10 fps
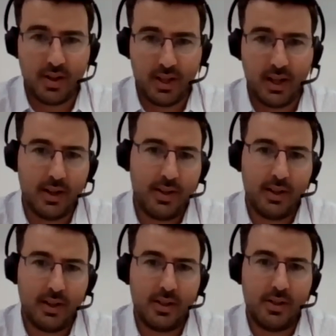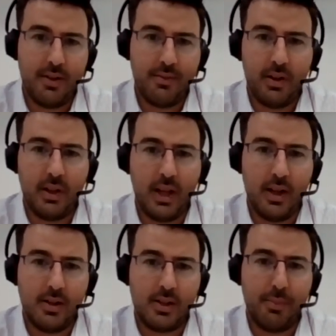I think that's definitely
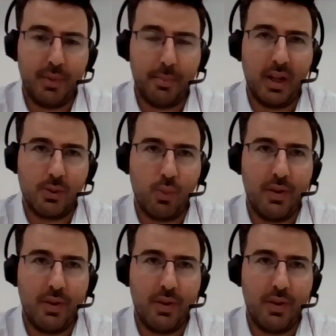something, because